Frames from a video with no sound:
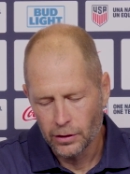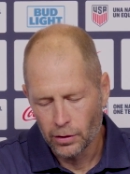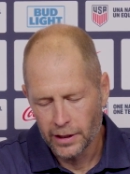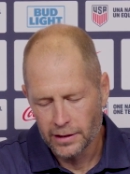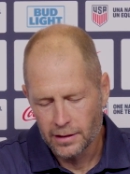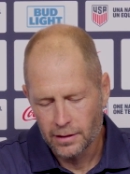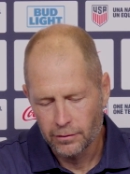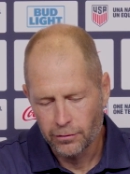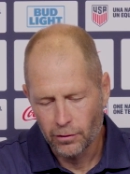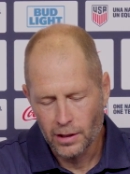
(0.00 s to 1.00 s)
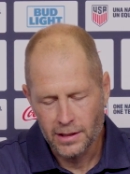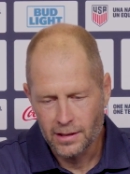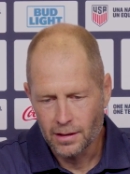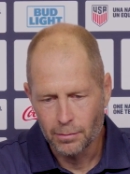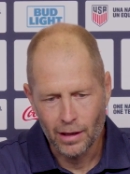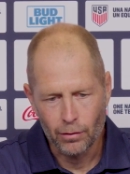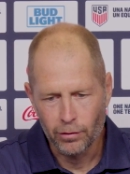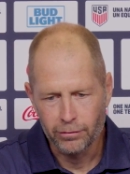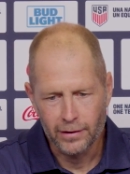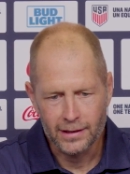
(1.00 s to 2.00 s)
you know, it's for us, it's about
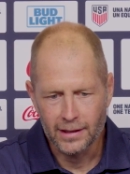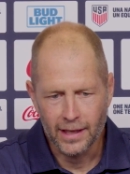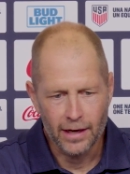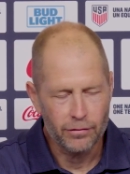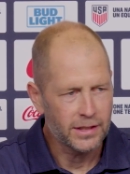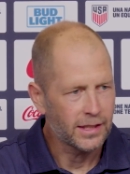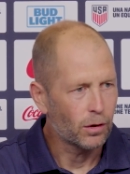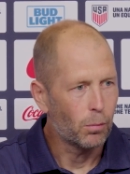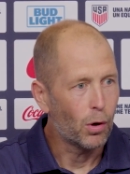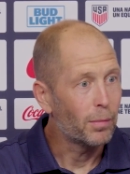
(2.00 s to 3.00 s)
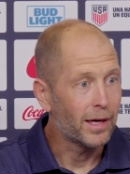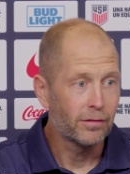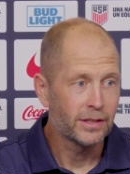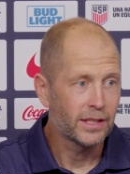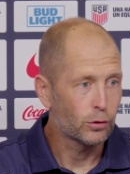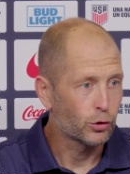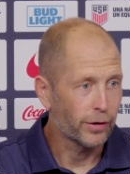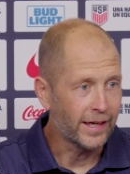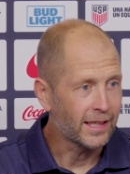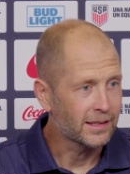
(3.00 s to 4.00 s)
reflecting every single moment, every single
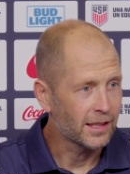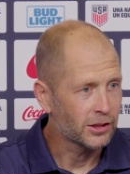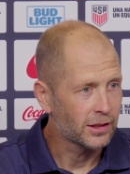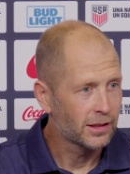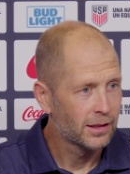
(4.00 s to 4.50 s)
training session.